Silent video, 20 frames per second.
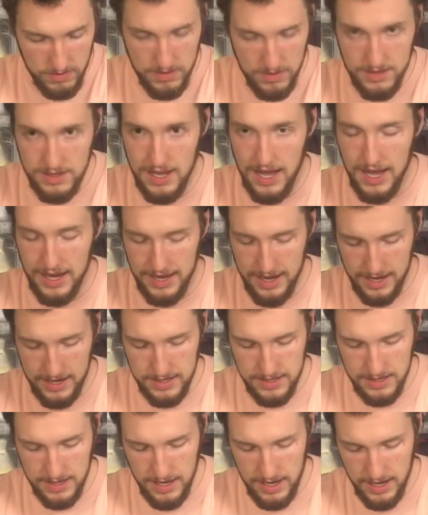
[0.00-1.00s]

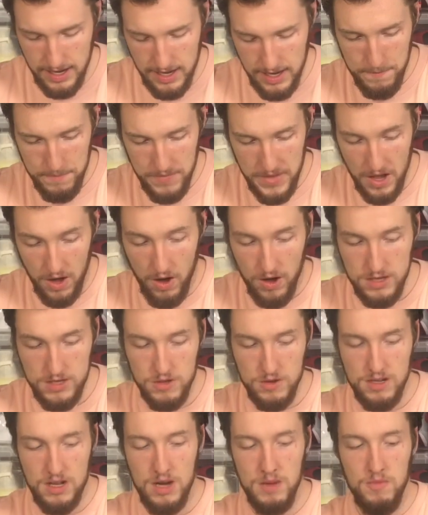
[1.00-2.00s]
StockX thing. They also
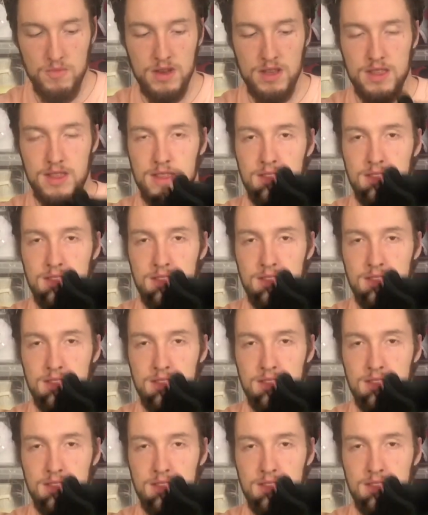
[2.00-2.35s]
come with